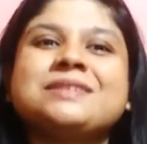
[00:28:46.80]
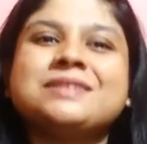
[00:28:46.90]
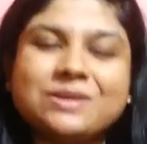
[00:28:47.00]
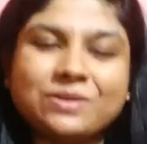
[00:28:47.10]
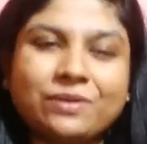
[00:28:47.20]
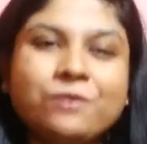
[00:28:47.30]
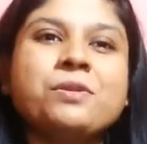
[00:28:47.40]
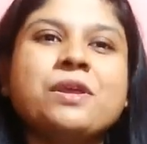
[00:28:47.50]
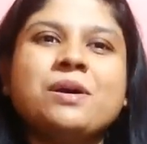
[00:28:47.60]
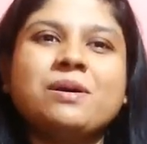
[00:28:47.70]
So
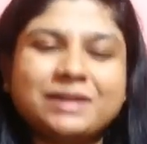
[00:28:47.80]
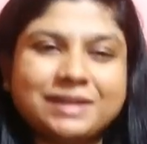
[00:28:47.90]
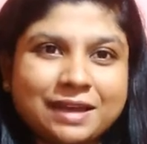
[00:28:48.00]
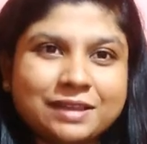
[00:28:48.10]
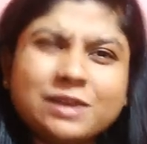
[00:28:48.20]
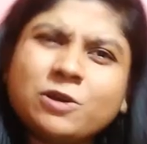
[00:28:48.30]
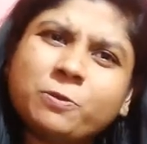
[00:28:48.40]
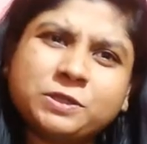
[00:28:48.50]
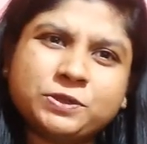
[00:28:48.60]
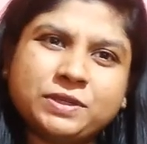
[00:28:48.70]
what are the
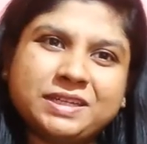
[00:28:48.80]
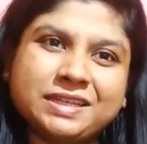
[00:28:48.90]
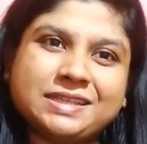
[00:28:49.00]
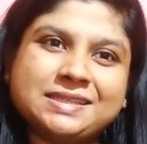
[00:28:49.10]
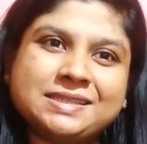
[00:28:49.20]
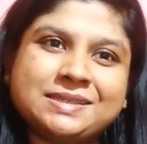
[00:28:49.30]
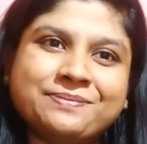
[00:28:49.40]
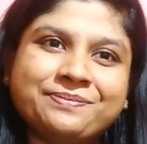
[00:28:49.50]
opportunities?